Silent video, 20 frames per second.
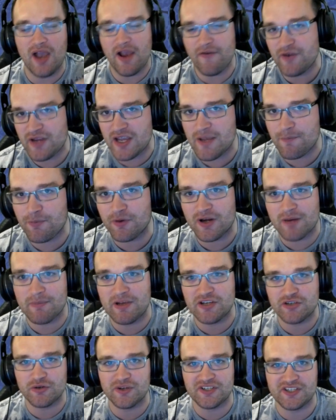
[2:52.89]
every input on
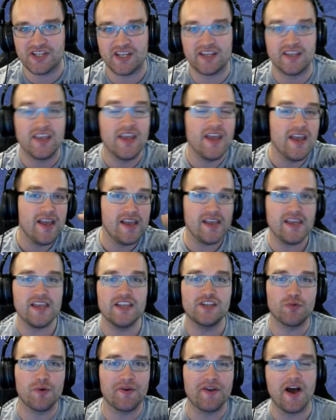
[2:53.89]
my joystick
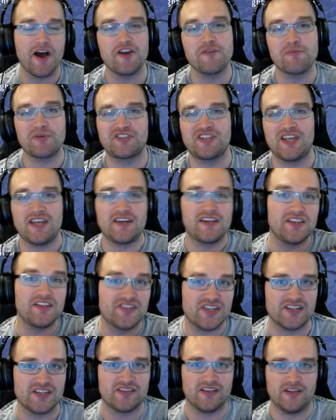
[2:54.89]
is 100%
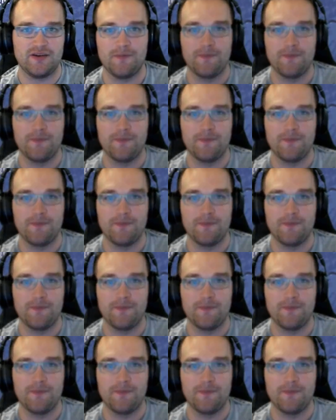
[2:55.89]
consistent.